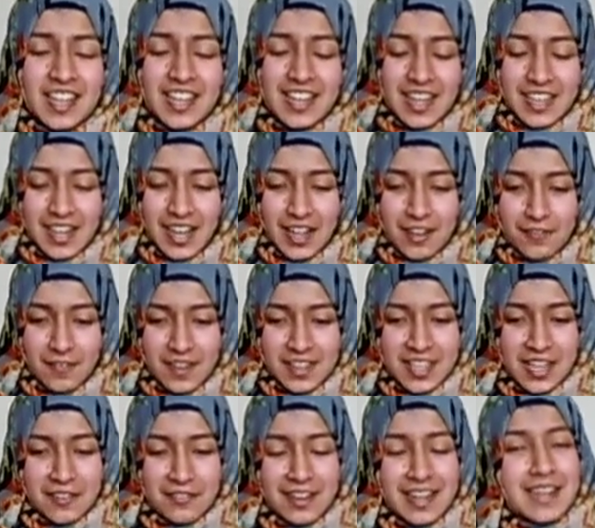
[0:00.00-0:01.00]
And I find
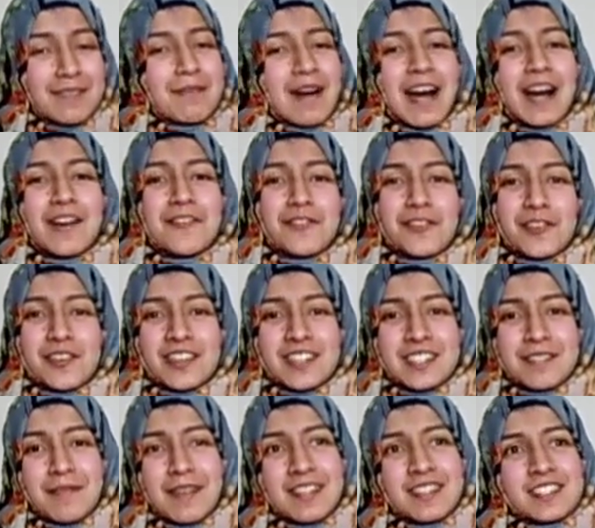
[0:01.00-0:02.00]
that really powerful, because
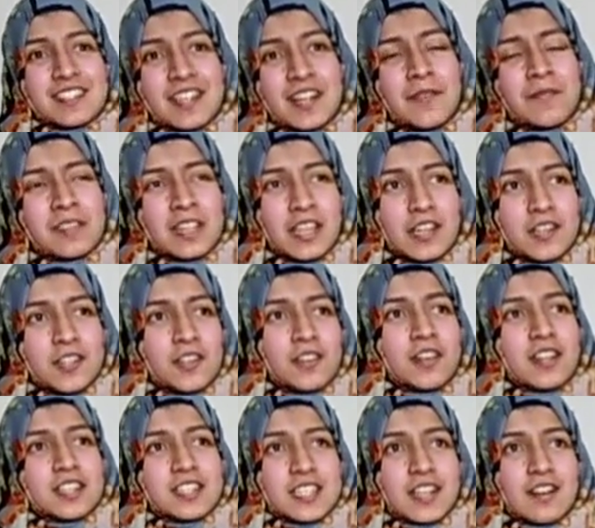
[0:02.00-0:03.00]
it means that you don't
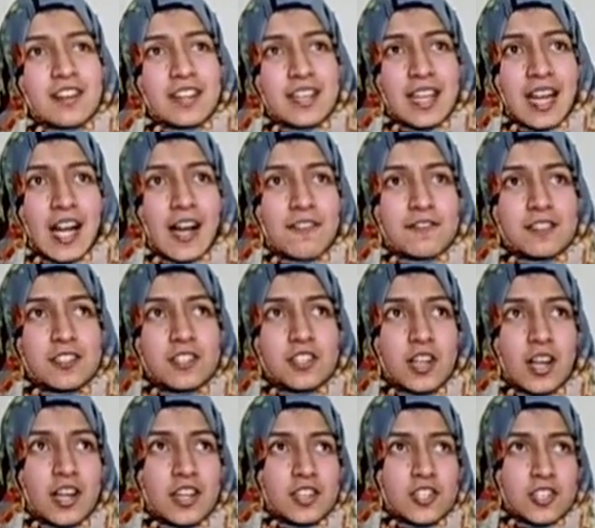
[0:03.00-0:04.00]
necessarily have to
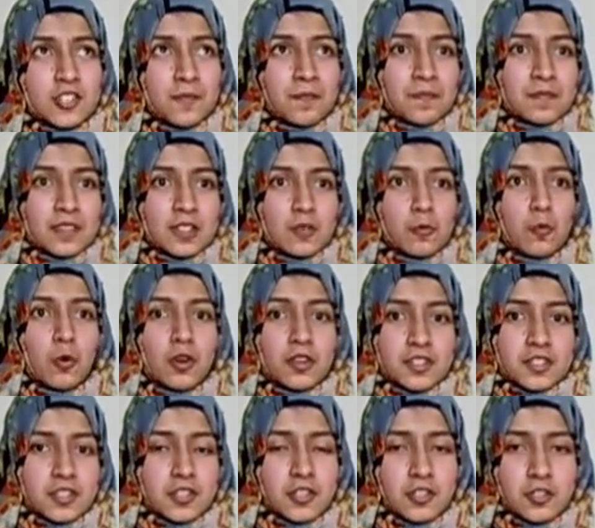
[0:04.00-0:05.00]
judge
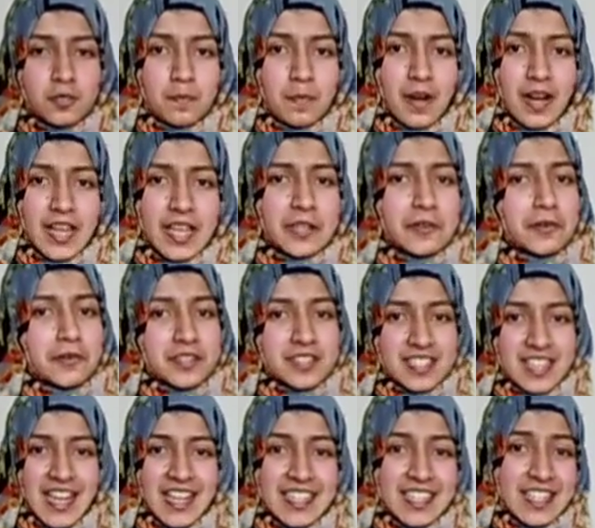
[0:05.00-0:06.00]
what's good by your
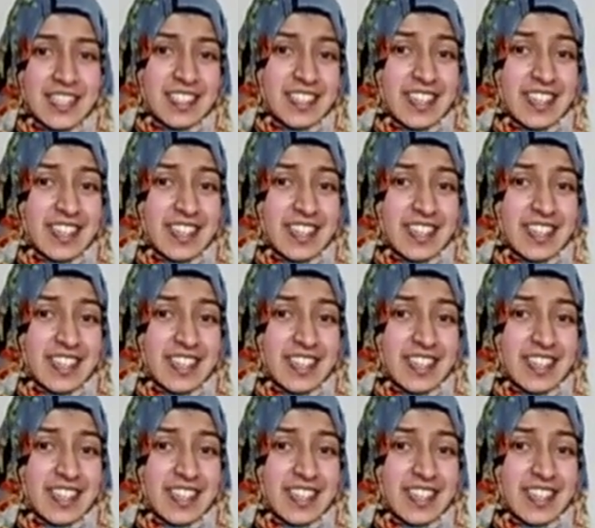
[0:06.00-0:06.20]
standards.